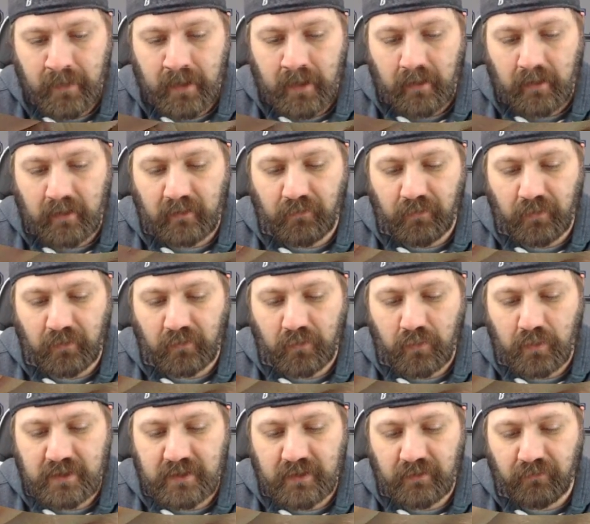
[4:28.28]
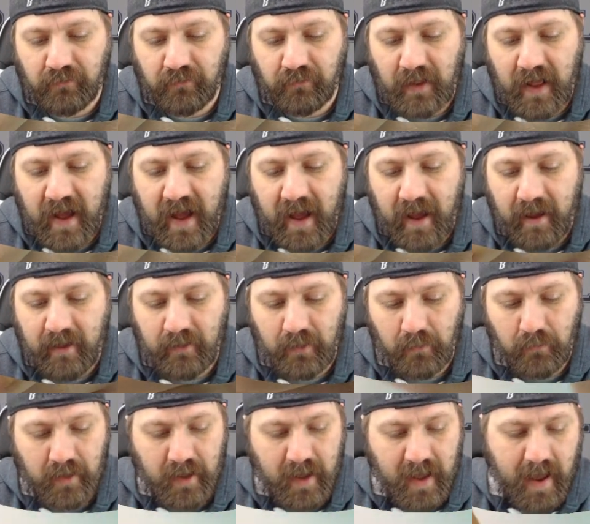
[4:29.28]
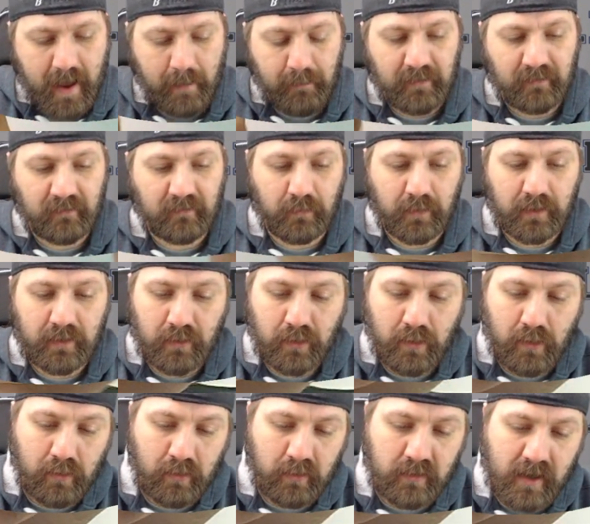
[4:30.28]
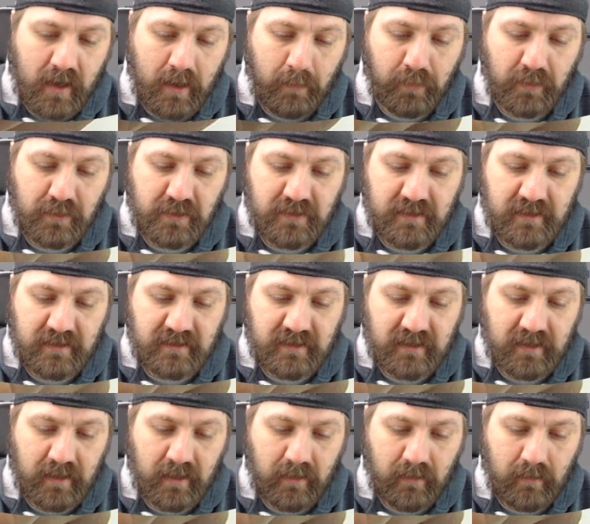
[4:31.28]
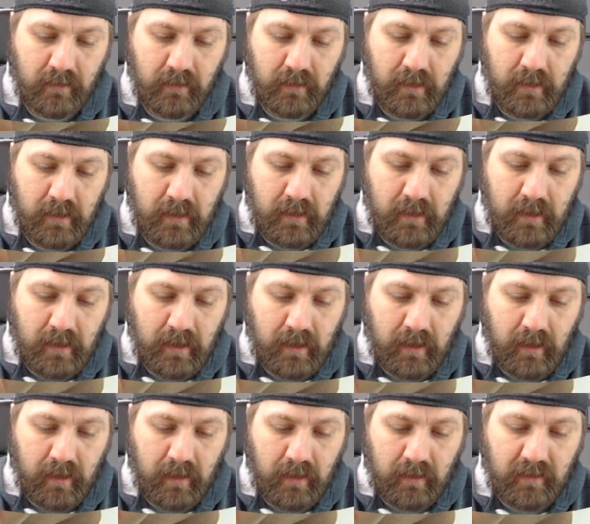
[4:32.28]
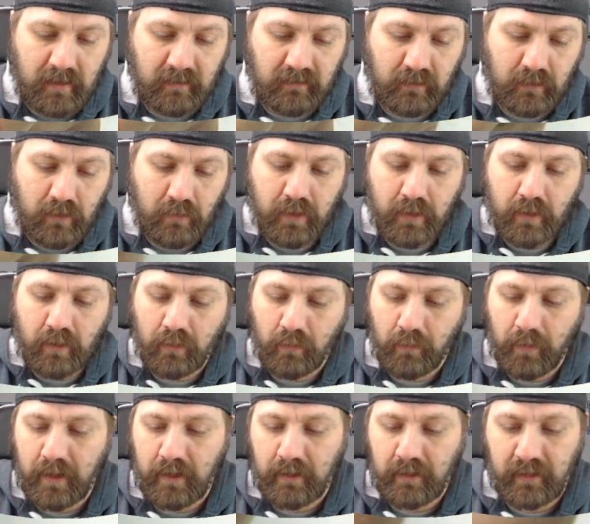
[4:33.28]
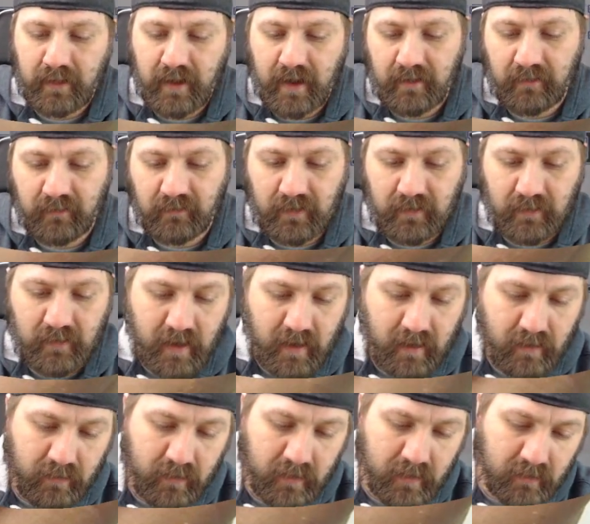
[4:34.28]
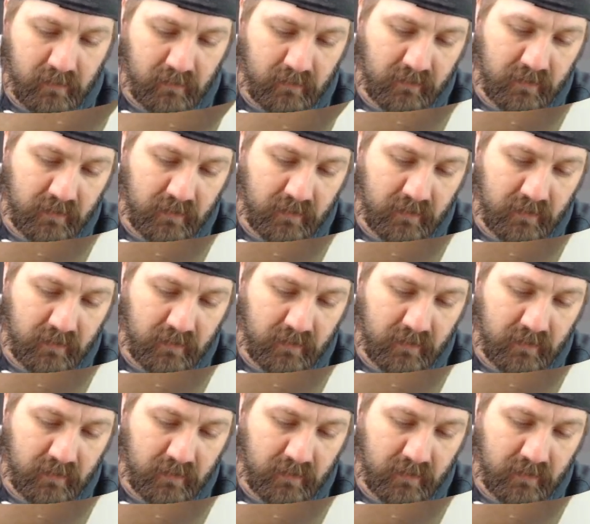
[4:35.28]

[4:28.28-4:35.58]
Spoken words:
Because if you squish it flat, then what happens when you go to try to push this in here, it doesn't go in all the way. You can kind of see there that,